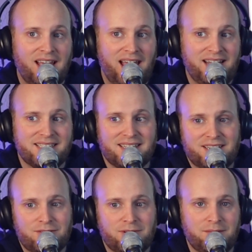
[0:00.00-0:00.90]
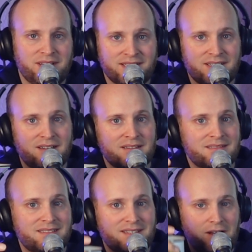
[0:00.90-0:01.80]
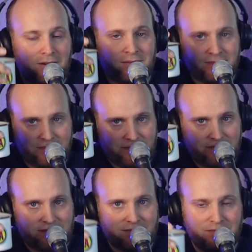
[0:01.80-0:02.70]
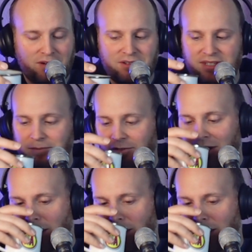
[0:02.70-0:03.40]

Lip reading: And it's like 20 minutes long. So, pro tip for